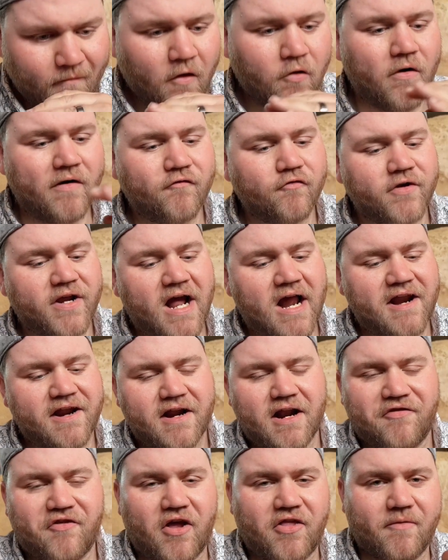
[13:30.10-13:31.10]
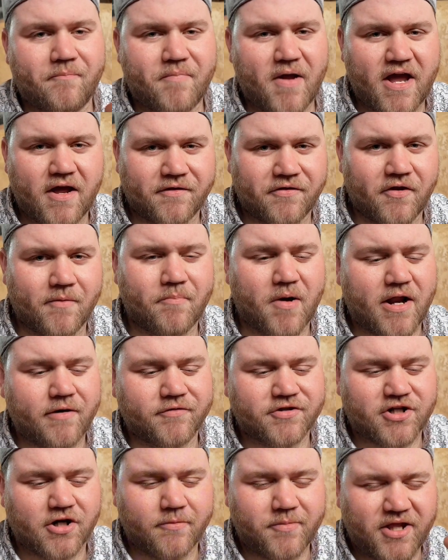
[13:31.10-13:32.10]
Whenever we got it, I thought the bun, the bun
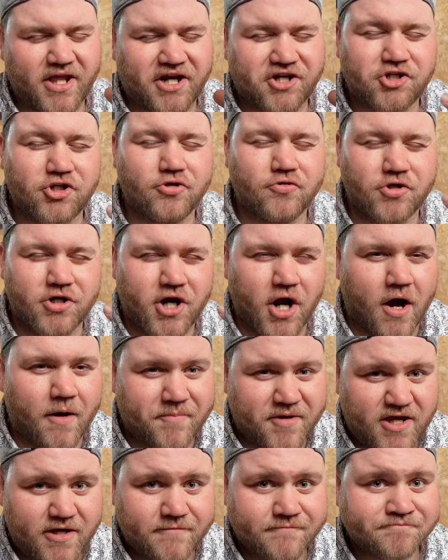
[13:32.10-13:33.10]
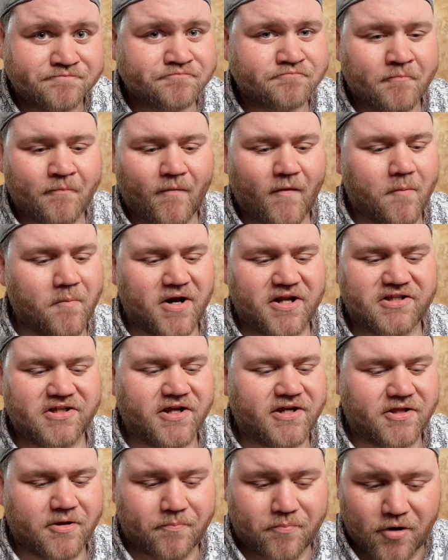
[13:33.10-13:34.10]
was going to be like too gummy, but it's
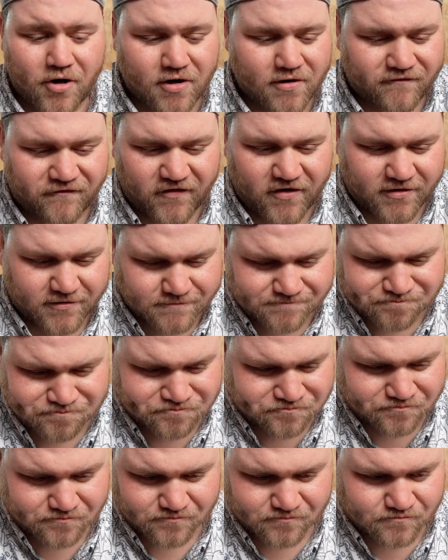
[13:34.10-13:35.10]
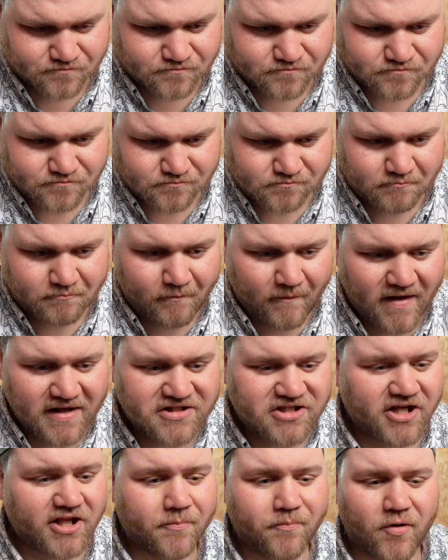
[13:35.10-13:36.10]
like the perfect.
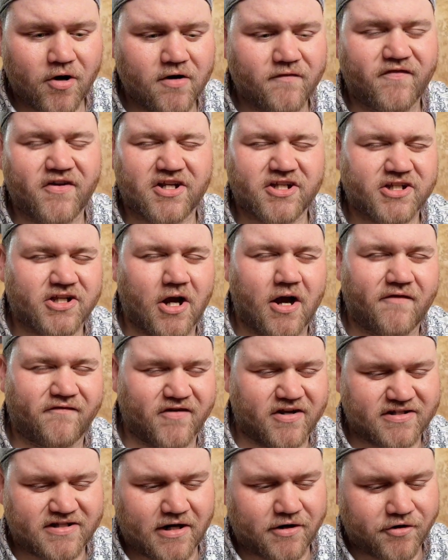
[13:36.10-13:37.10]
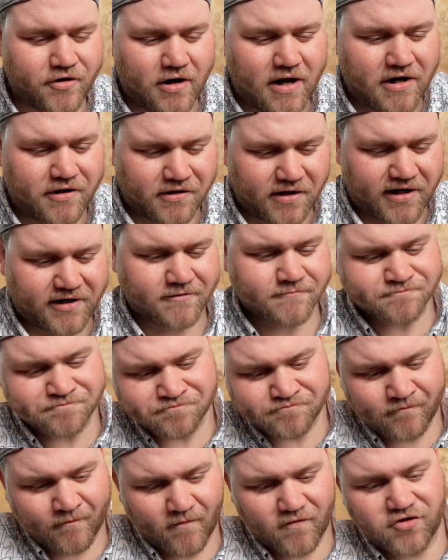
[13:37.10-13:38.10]
It's like the perfect softness. I don't know how to like
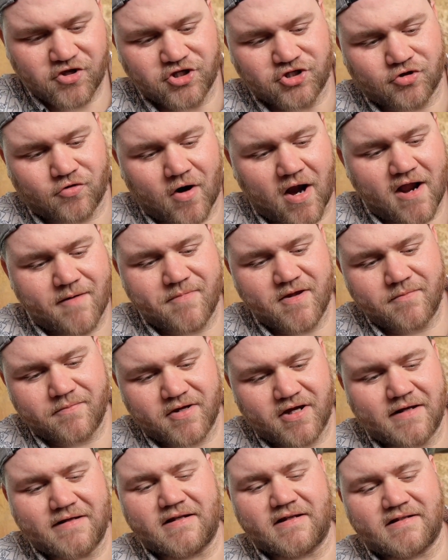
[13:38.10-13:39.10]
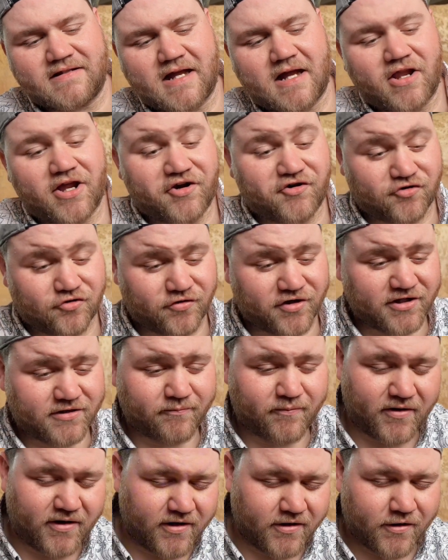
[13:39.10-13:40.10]
describe it because it's not like
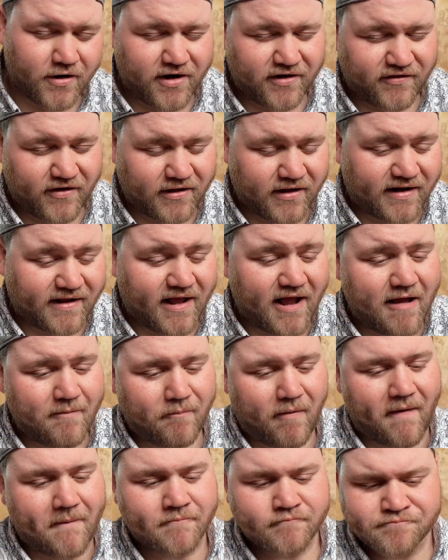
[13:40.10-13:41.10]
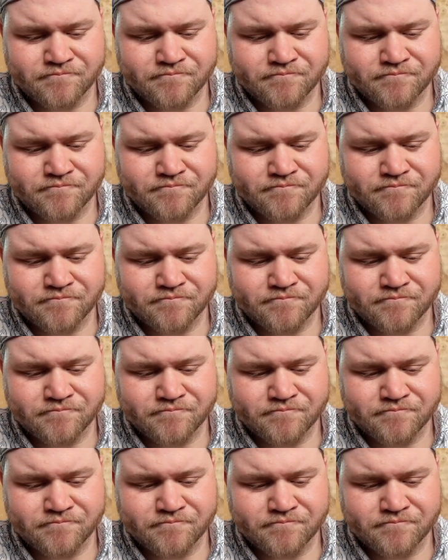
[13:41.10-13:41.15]
crispy or anything like that, but